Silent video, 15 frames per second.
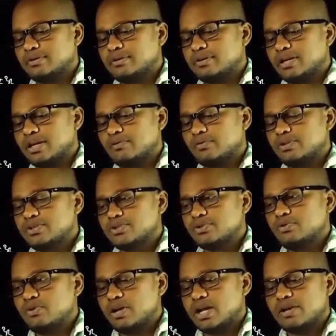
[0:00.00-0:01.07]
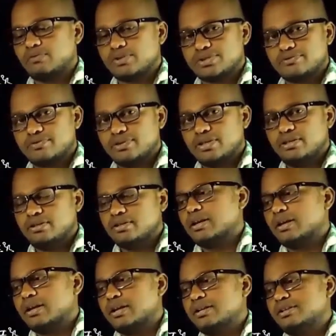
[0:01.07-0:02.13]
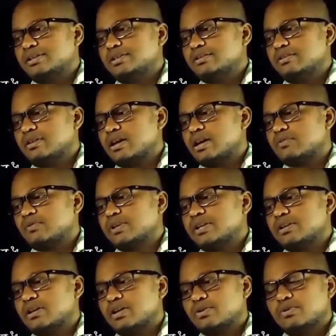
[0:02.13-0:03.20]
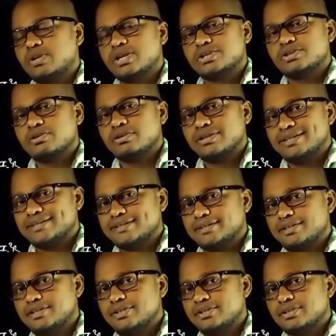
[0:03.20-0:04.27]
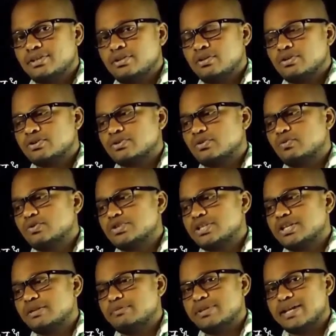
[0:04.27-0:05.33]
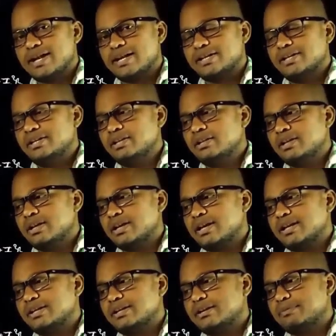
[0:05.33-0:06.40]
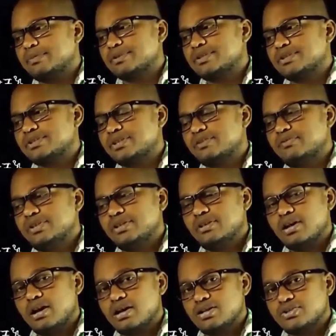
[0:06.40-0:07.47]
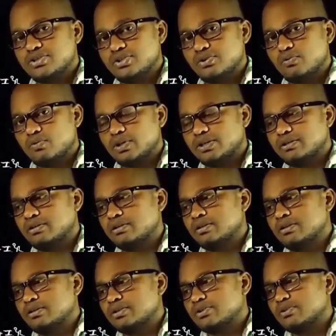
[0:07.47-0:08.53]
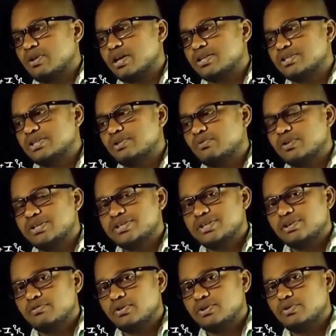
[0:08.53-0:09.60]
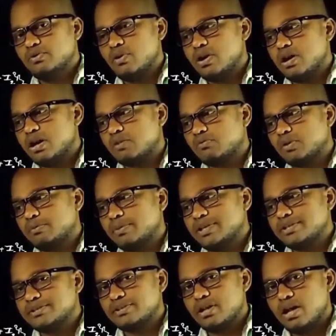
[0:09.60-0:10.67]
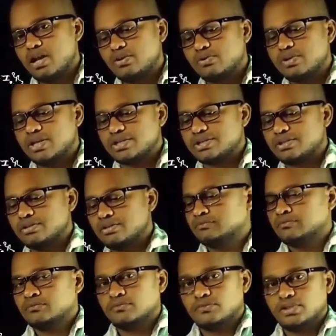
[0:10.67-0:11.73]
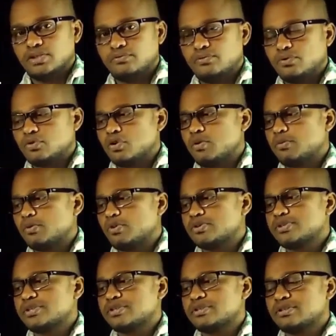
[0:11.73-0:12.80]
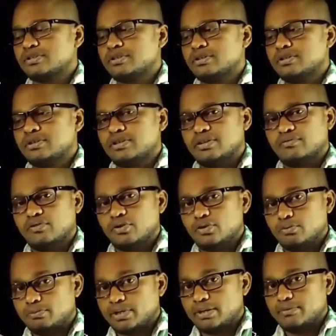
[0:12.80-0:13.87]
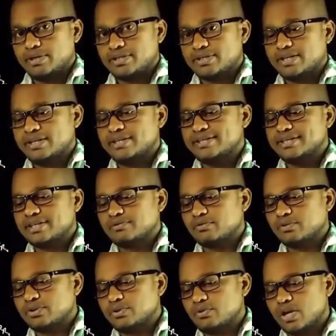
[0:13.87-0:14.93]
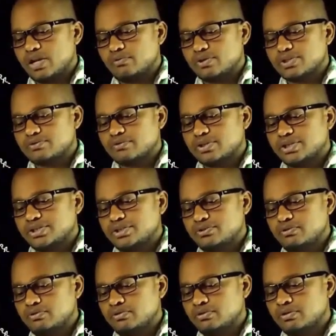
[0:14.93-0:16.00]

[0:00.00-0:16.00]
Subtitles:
I1, so I1 square, and here R1 and R2 dash are in series, so which can be added and represented with R01. So R01 is equal to R1 plus R2 dash. Therefore copper losses referred to primary side is equal to I1 square into